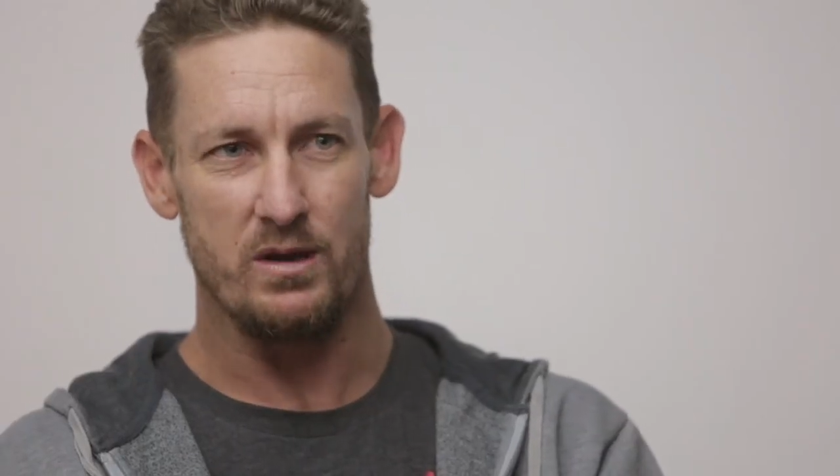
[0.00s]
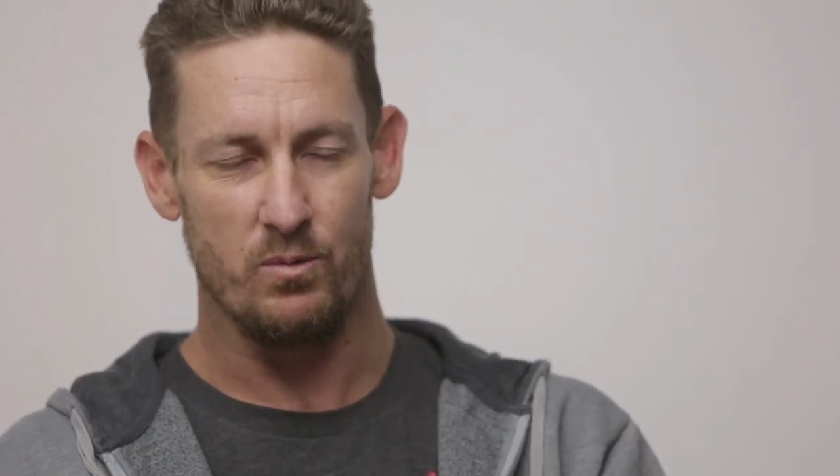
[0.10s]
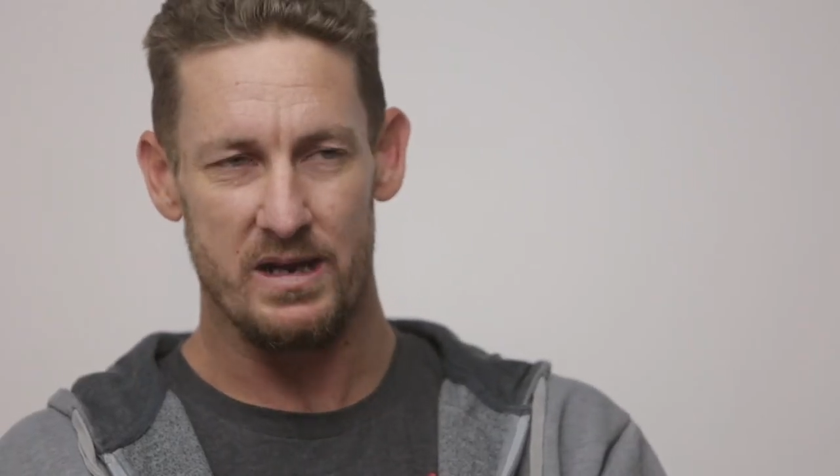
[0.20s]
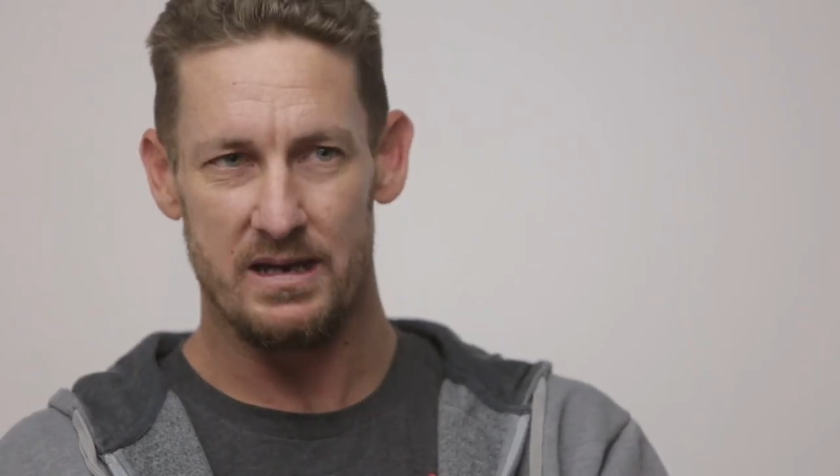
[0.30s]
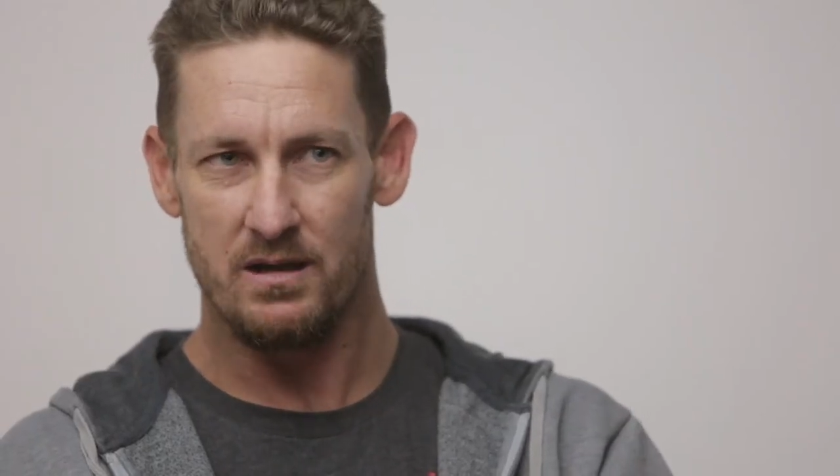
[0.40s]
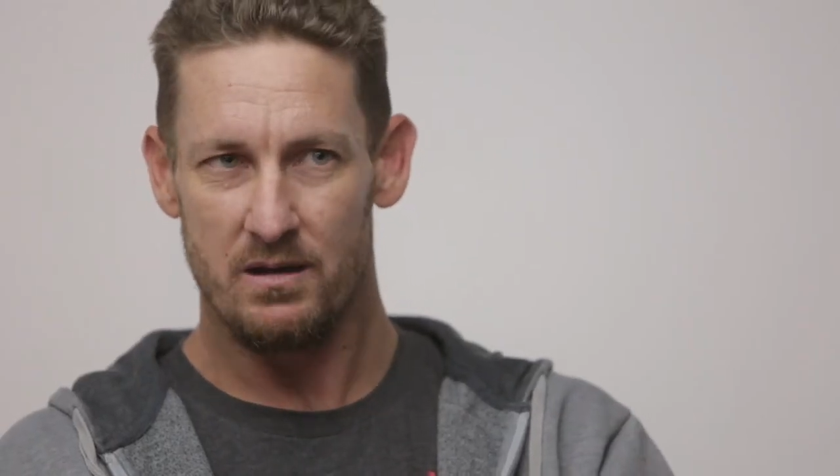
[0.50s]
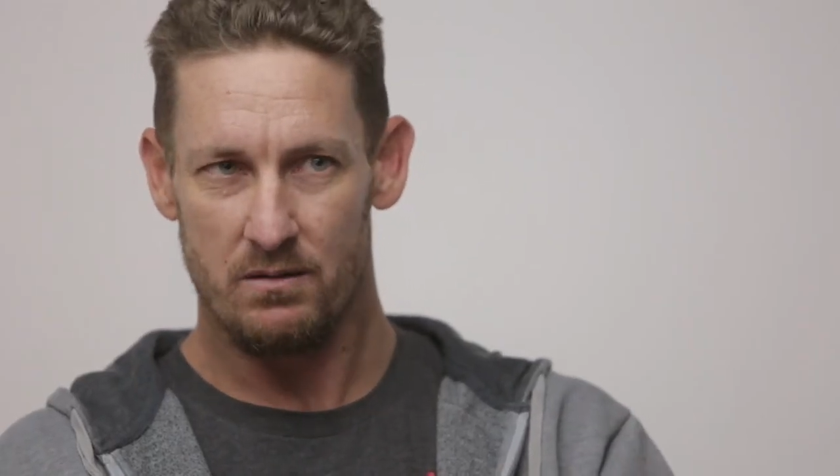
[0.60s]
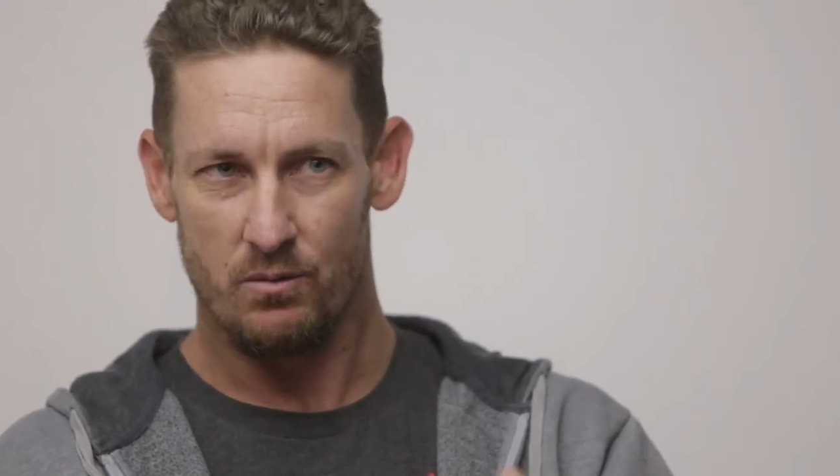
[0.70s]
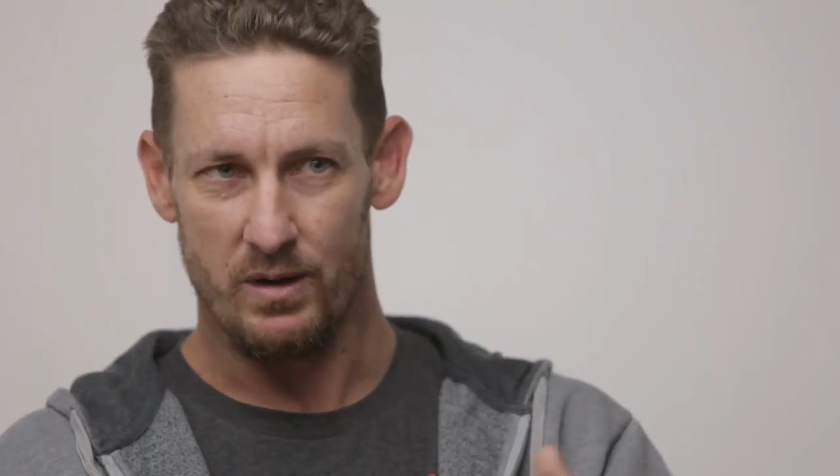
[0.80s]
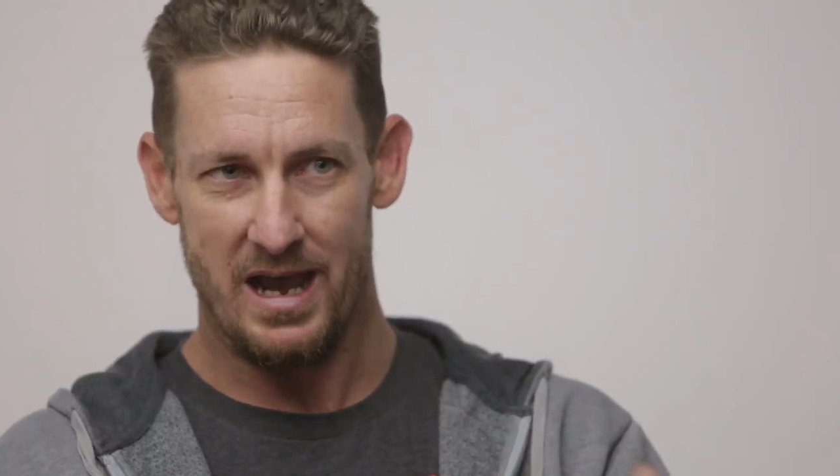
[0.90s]
we,
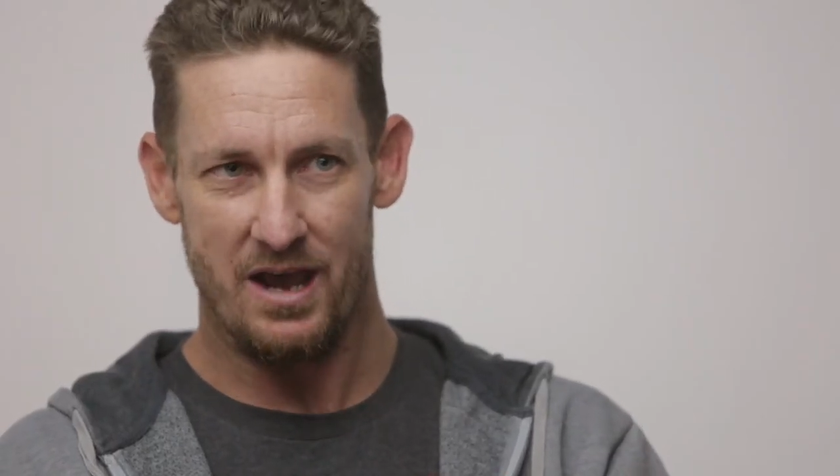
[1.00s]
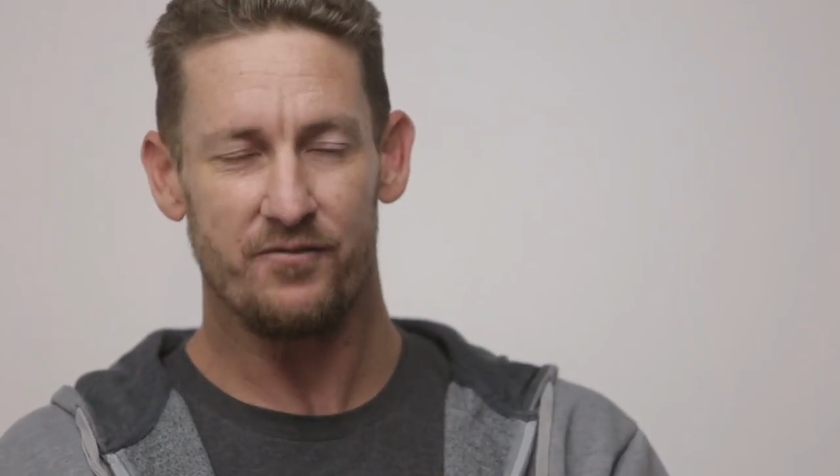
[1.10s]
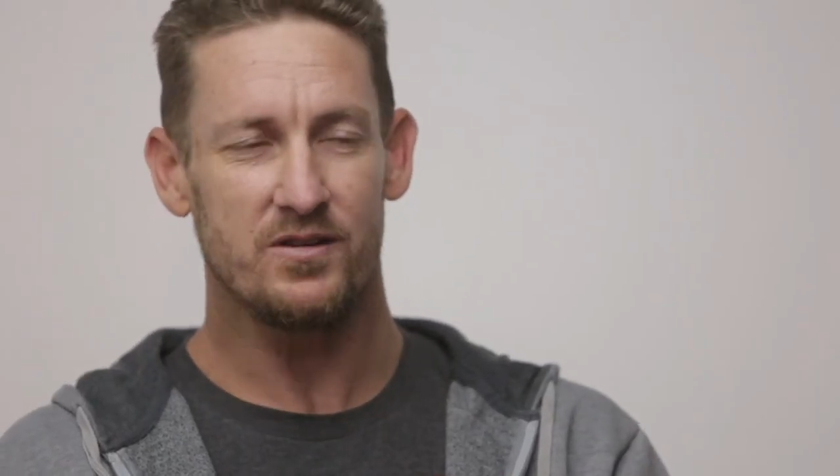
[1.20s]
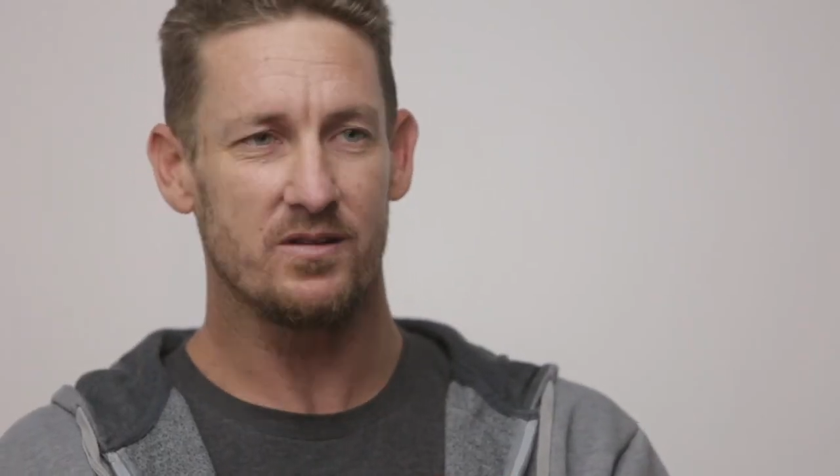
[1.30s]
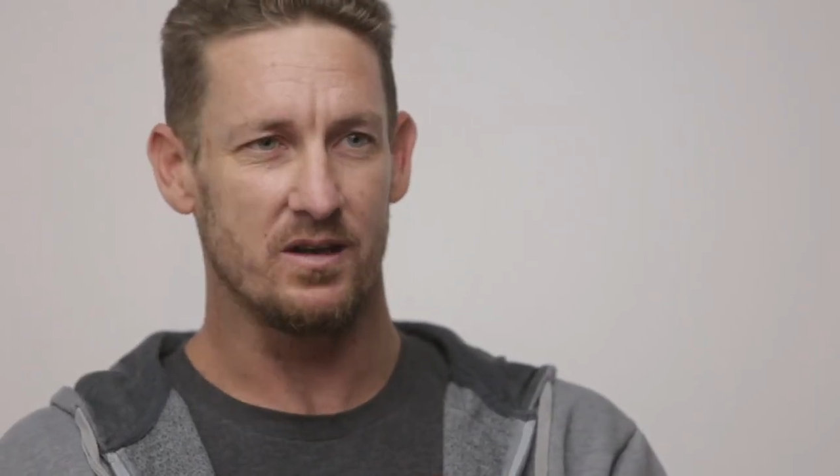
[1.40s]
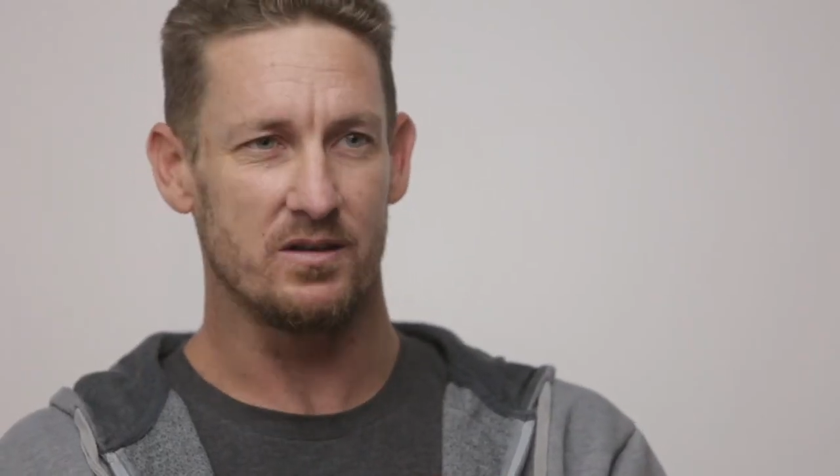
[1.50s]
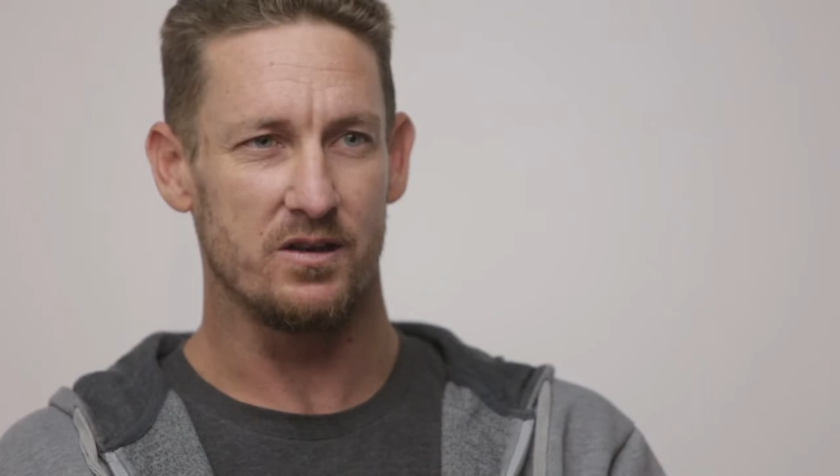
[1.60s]
we have to think